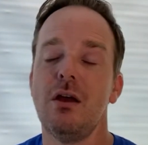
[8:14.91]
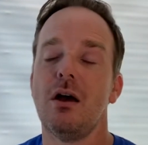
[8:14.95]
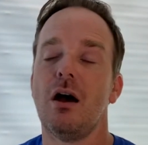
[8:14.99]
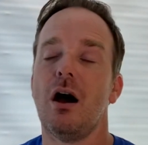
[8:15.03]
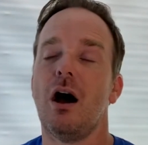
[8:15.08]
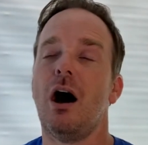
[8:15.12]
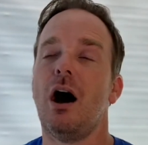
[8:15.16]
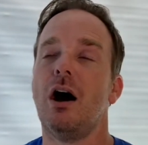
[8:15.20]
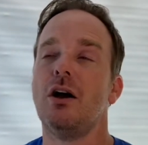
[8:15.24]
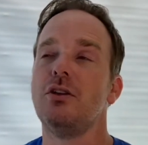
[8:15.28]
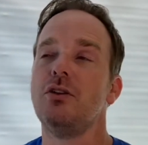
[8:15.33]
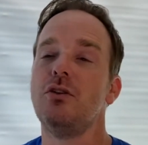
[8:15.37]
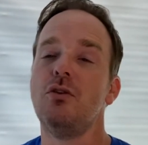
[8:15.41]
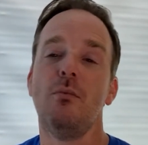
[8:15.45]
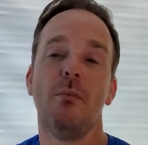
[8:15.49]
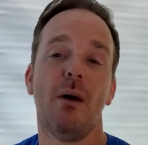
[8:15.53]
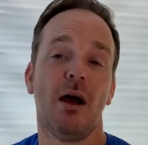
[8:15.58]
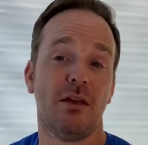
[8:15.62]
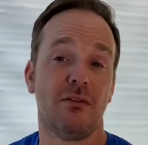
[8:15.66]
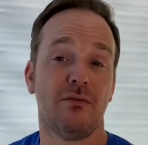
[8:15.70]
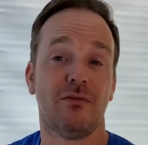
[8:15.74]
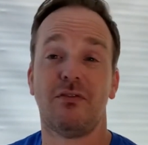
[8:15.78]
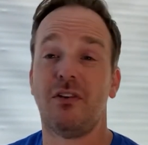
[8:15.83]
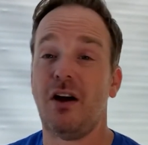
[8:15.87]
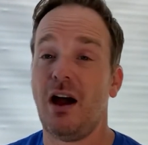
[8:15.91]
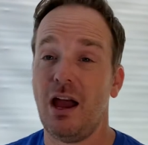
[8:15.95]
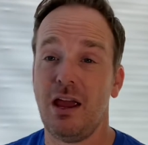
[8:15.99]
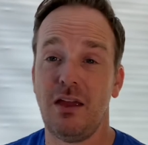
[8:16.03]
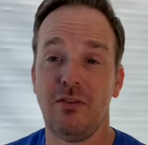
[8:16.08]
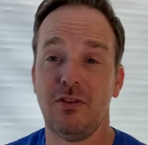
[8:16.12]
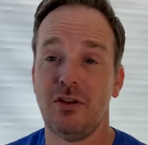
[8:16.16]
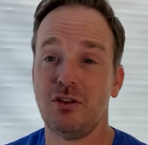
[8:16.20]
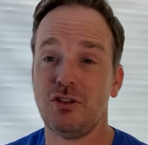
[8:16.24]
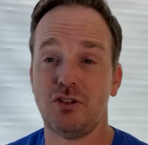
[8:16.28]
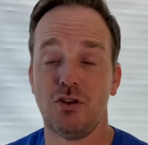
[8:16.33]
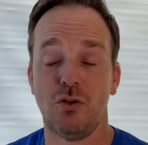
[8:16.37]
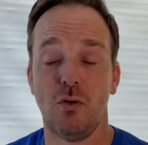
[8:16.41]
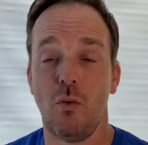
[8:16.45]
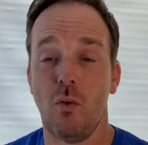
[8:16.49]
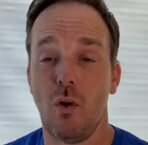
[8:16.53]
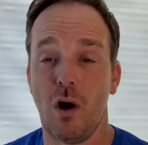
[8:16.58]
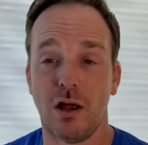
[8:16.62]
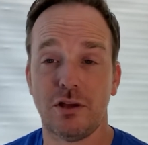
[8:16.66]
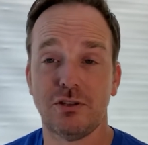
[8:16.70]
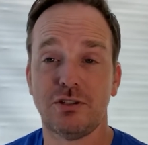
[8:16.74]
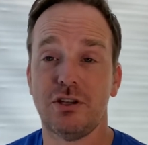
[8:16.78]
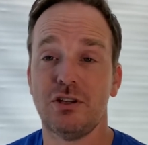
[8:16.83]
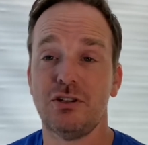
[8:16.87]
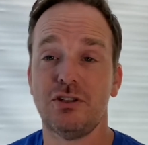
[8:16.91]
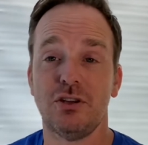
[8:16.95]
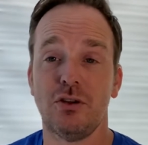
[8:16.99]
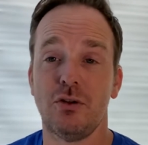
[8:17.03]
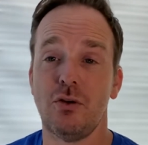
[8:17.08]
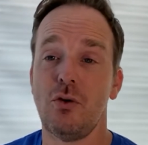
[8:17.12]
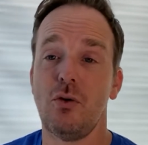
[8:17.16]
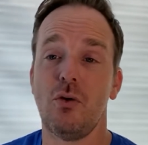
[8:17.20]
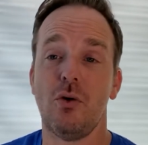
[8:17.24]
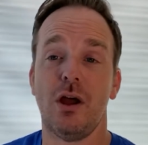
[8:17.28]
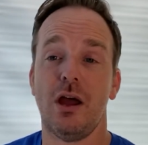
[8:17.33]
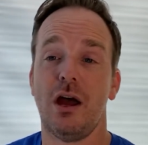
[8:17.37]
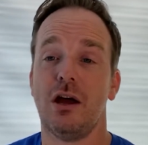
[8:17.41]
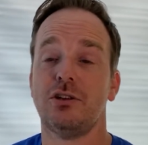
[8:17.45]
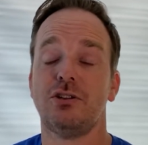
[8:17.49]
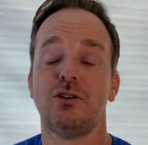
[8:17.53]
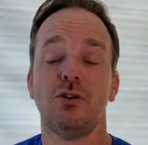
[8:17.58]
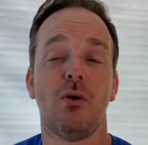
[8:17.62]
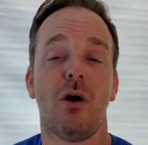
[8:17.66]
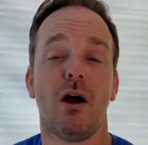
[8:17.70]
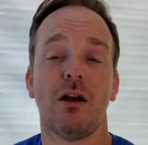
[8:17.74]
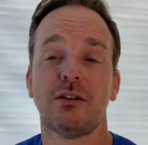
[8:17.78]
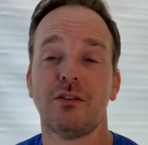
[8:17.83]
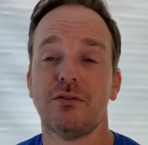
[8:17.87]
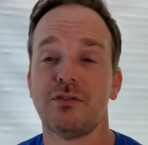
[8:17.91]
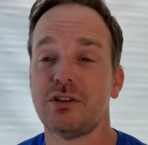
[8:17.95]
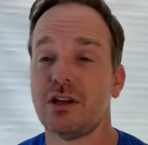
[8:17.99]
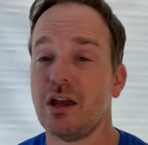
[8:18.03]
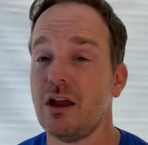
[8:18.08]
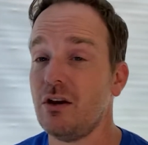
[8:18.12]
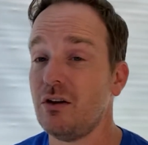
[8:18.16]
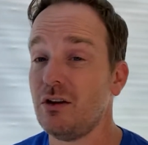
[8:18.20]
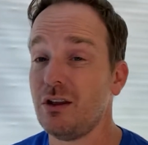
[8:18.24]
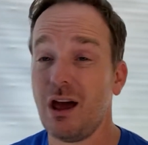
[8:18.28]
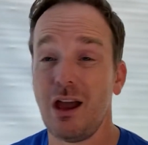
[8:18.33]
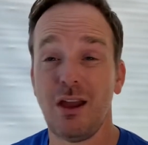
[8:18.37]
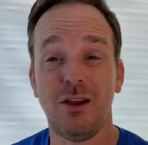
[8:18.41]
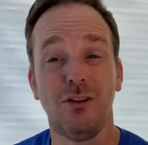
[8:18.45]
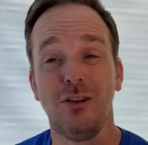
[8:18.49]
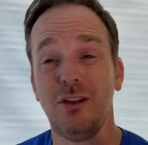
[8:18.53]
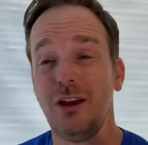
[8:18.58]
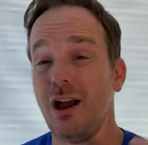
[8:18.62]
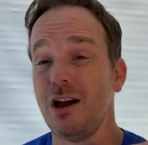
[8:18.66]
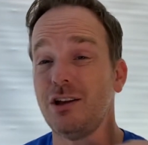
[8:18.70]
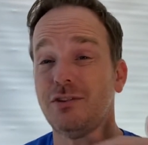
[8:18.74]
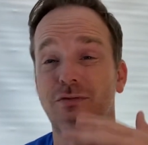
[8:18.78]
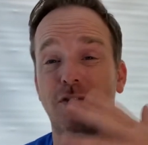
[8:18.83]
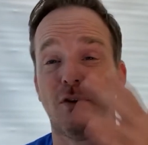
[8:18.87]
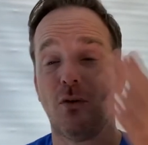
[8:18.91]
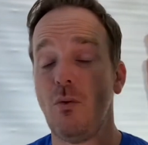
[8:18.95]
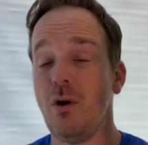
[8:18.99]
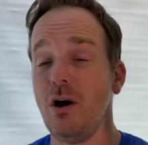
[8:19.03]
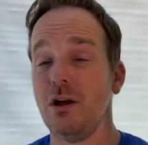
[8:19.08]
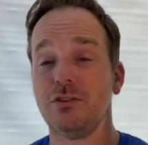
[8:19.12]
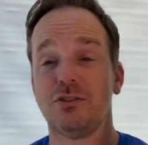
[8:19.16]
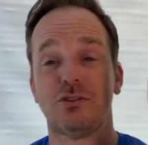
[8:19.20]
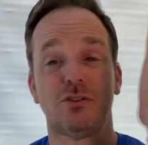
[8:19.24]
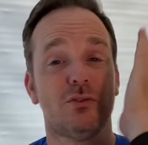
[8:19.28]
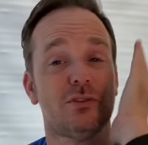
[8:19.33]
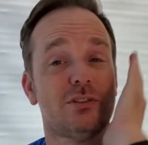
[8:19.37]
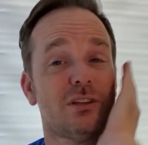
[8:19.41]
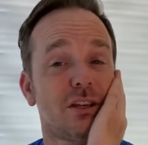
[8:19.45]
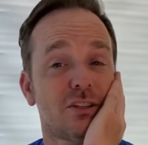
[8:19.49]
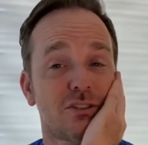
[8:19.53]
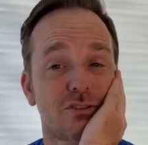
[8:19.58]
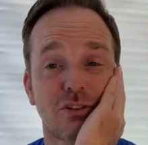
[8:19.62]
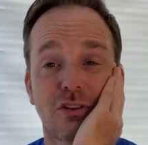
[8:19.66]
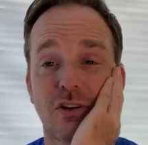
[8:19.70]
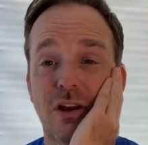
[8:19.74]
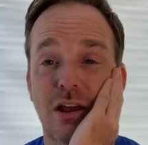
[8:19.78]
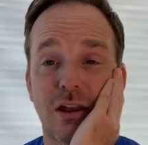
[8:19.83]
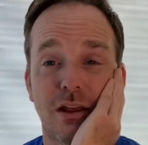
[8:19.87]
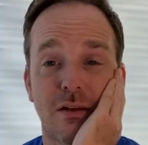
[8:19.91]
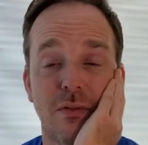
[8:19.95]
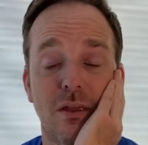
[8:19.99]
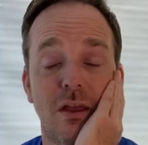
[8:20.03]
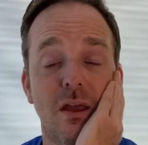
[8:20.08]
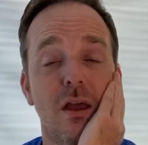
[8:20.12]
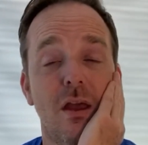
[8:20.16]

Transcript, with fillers: Uh, you might find that you want to do a two octave scale, and I only ask for one, so it's extra credit.